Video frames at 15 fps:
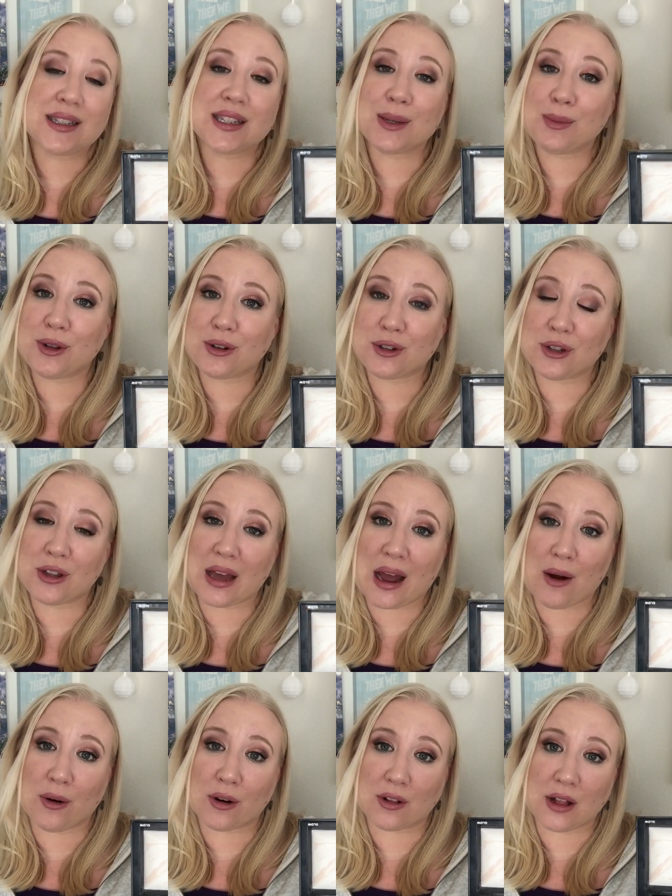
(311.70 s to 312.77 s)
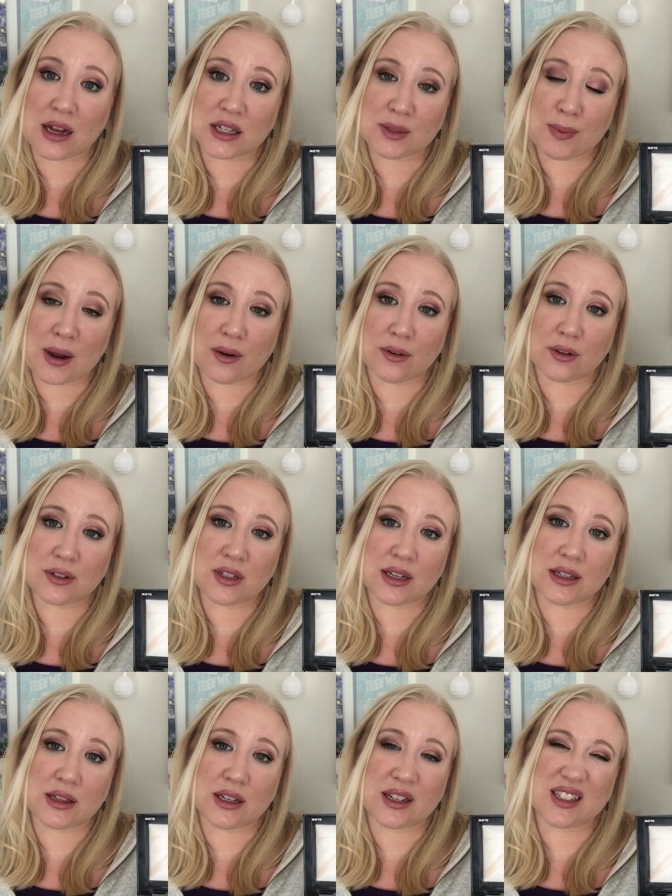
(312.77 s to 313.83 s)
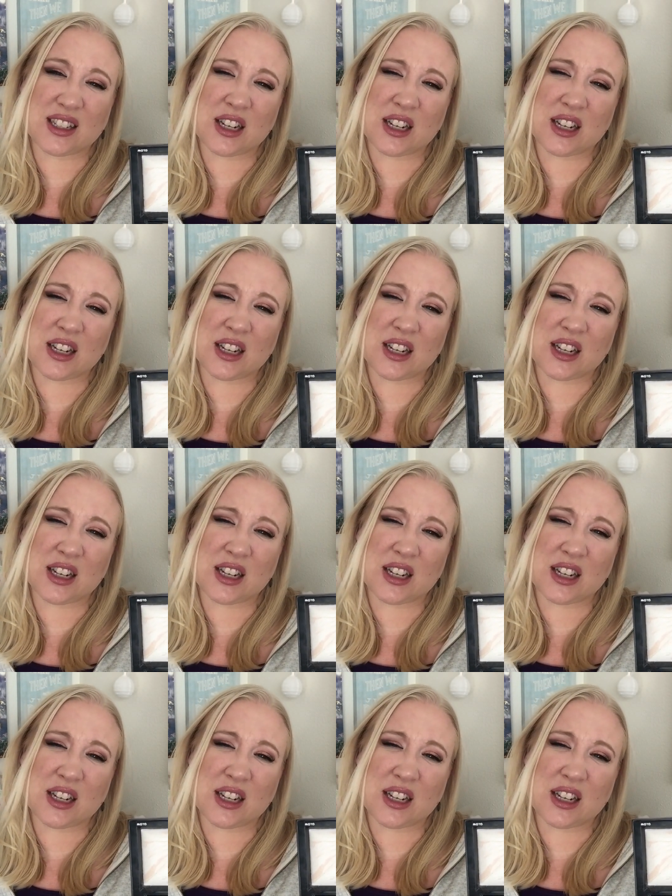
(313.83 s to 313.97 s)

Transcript: It's similar to the Hourglass powders, I think.